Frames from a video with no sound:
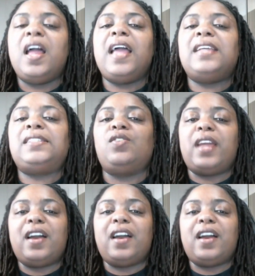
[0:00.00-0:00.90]
And so
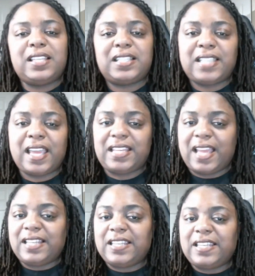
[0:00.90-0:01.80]
now you need to take
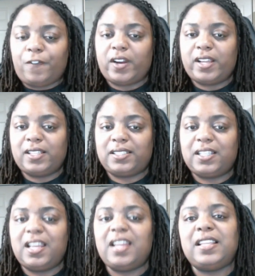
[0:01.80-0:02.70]
that difference.
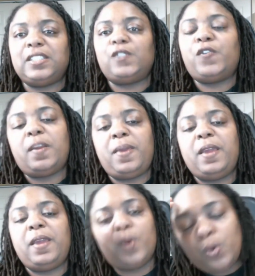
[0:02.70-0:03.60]
And this is for the
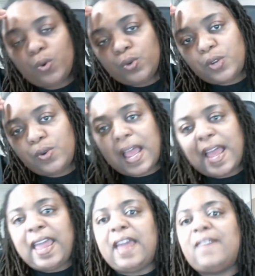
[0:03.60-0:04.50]
people who do
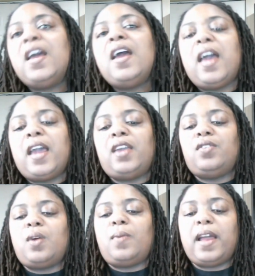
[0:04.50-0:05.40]
not have. And you
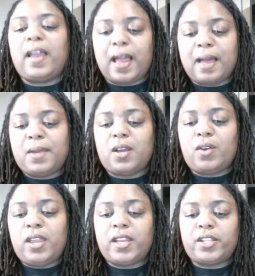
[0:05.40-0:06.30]
know what? I'm going to go
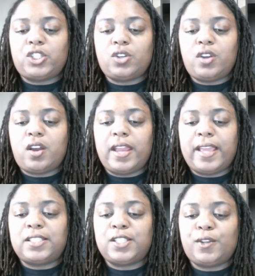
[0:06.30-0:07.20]
ahead and show y'all
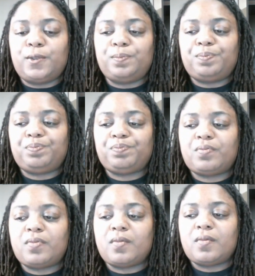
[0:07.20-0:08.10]
that too.
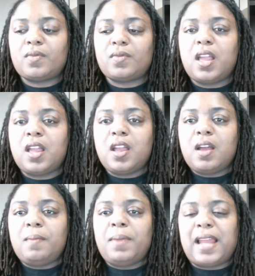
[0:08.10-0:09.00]

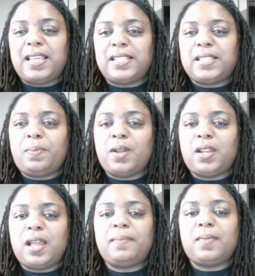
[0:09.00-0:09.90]
But I need to
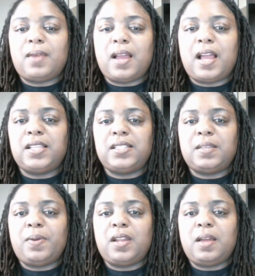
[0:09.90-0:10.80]
pull up
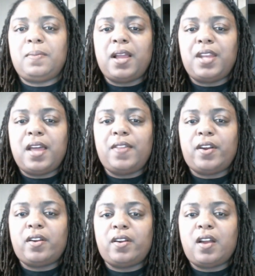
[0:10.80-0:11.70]

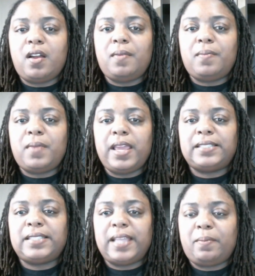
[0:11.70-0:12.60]
another
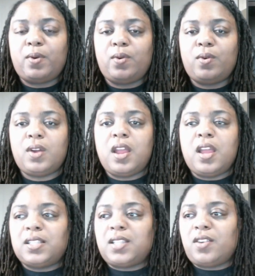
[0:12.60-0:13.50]
example.
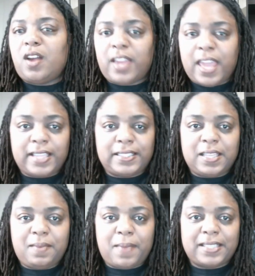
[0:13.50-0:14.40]
So y'all can't
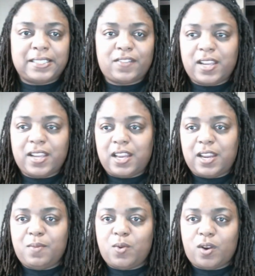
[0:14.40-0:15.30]
see my screen
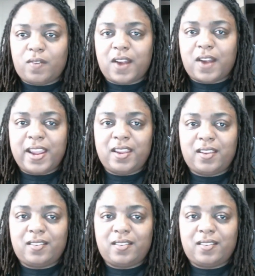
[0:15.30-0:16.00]
anymore, right?